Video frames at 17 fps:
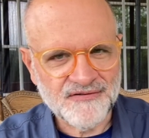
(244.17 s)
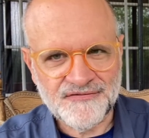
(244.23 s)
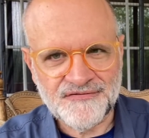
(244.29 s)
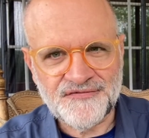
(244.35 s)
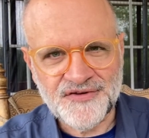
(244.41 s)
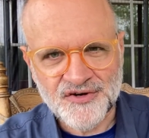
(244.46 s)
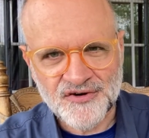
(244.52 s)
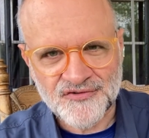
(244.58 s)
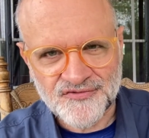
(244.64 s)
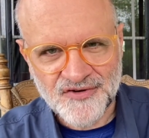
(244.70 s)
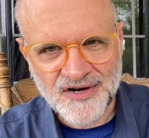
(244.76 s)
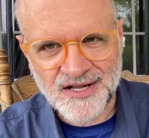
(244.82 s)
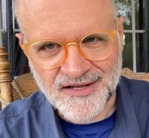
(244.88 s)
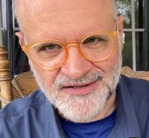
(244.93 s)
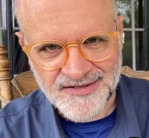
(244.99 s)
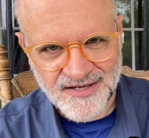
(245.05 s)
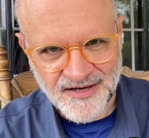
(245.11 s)
fear of
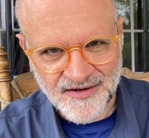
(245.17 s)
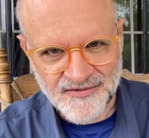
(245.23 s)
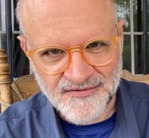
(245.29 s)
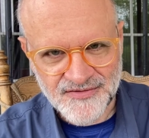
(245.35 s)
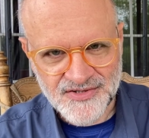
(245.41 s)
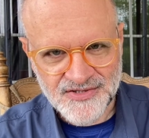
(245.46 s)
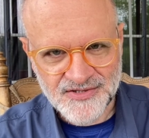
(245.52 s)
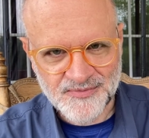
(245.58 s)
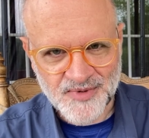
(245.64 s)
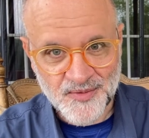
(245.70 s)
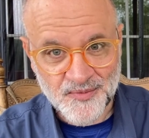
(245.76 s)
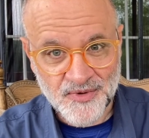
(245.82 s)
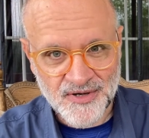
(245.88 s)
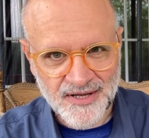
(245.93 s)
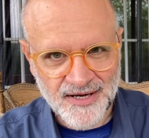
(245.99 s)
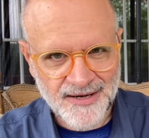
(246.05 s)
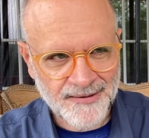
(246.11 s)
relatives,
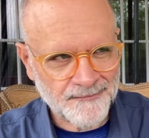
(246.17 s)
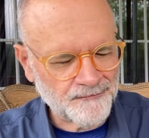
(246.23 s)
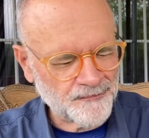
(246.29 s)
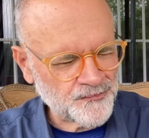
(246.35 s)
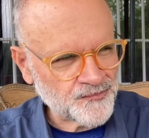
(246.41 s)
remember that,